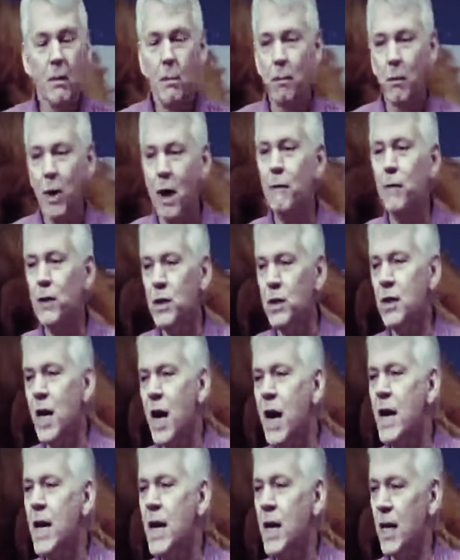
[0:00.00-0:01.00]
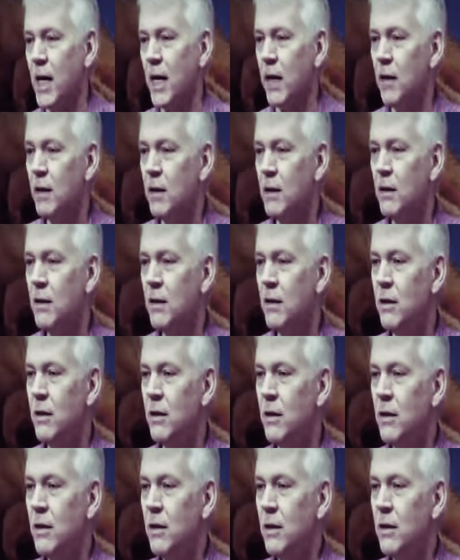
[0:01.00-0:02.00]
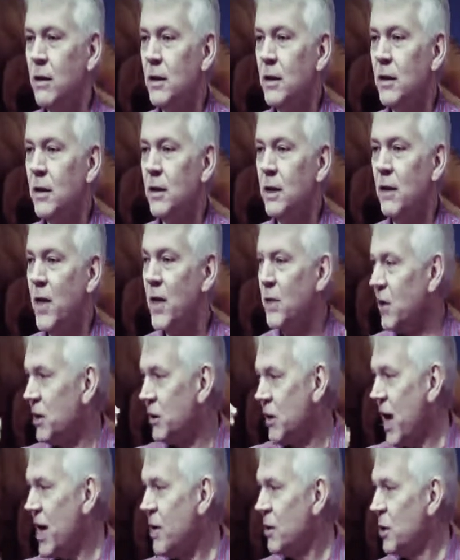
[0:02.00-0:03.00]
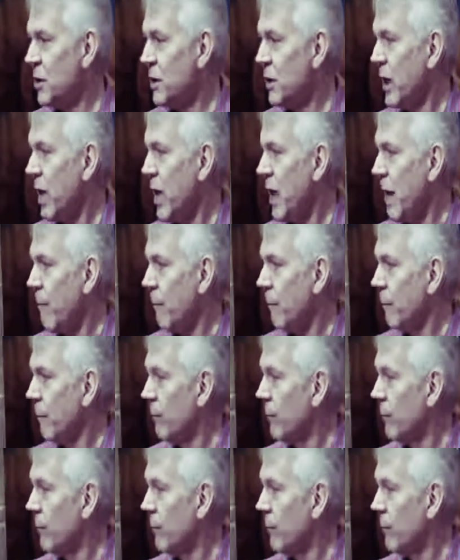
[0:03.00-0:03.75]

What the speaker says: prophesying. And then the danger came.